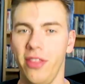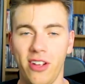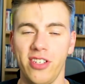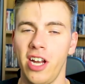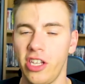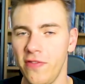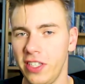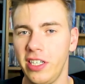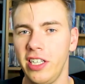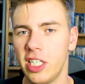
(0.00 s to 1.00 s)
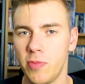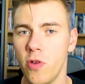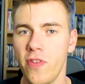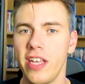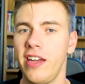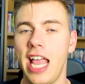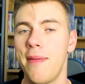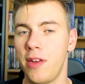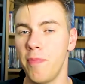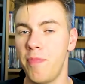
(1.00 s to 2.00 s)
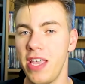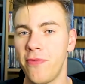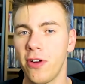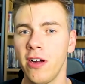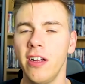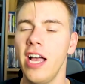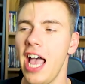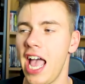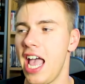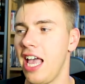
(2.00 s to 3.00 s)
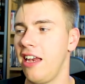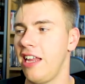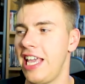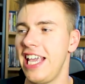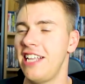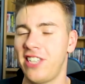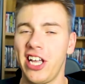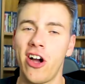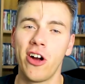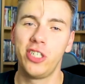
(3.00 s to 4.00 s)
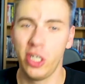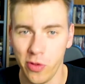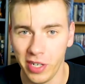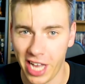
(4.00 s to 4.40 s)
There's another villain in this movie named Beaver, and he is a cartoon